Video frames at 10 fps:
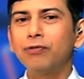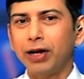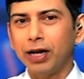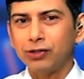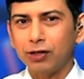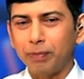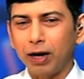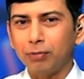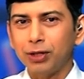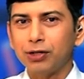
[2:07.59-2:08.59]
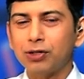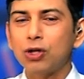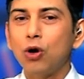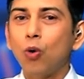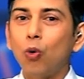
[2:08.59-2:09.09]
financial parameters
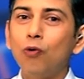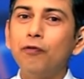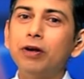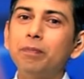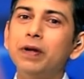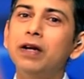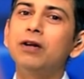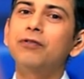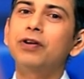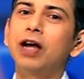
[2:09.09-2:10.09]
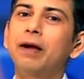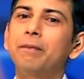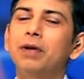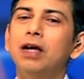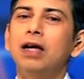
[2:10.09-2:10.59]
over a period of time?